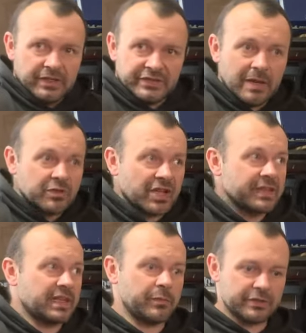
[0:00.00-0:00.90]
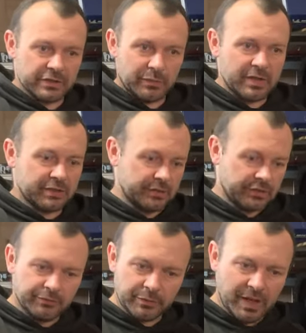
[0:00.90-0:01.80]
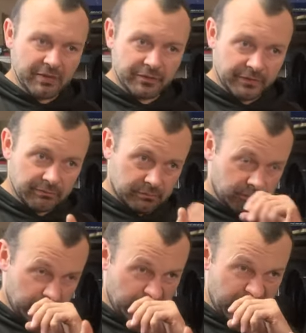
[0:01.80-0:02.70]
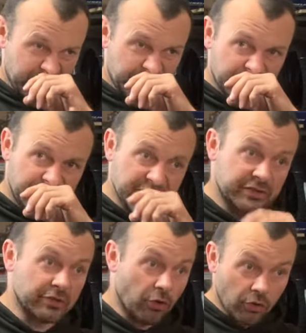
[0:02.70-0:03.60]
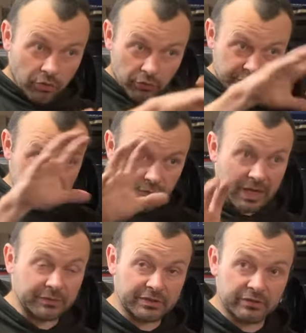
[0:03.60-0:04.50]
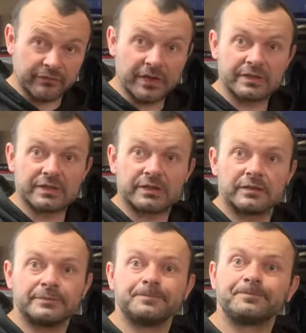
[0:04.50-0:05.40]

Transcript: Same chassis, I mean suspension, from everything, everything fits. The whole surrounding fits. Yeah.